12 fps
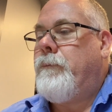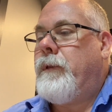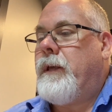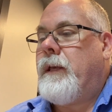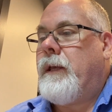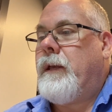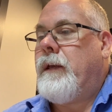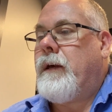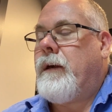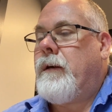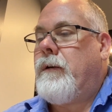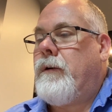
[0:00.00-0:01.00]

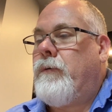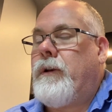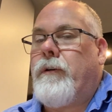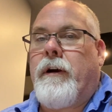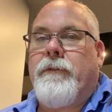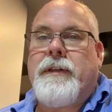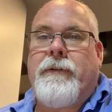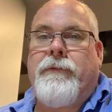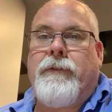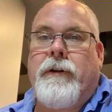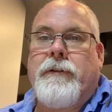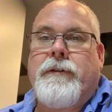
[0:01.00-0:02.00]
we derived 7
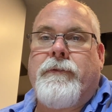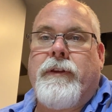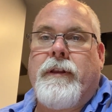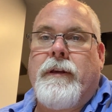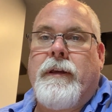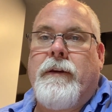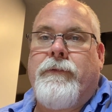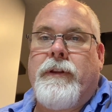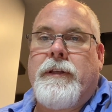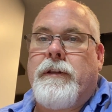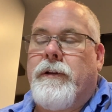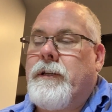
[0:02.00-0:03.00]
volts for
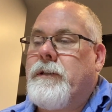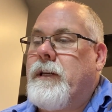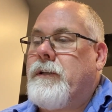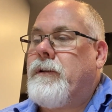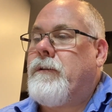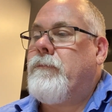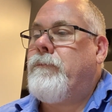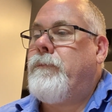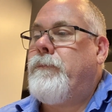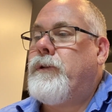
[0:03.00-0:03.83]
this logic section